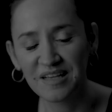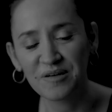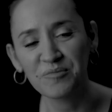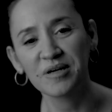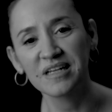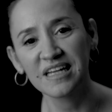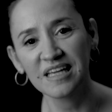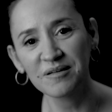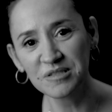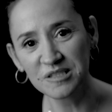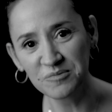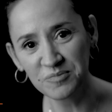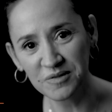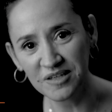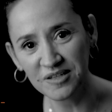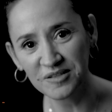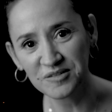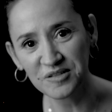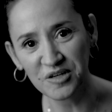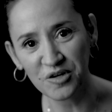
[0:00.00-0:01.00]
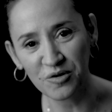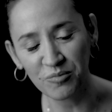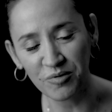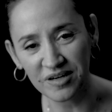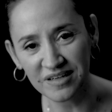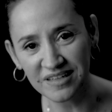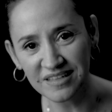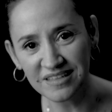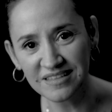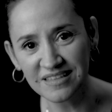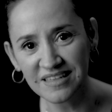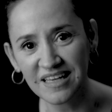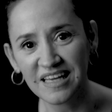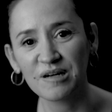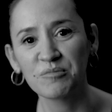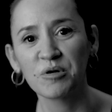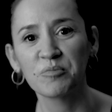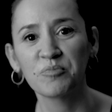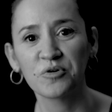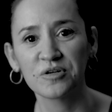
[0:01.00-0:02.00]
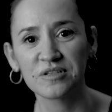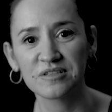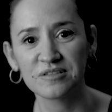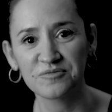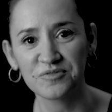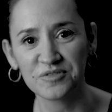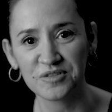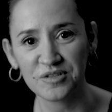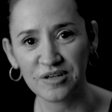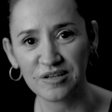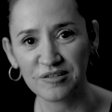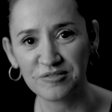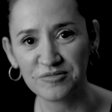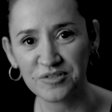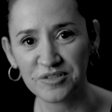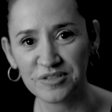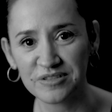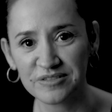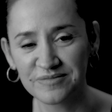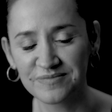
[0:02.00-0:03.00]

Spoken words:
My name is Pilar Trigo Bonnin, and I'm a portrait photographer.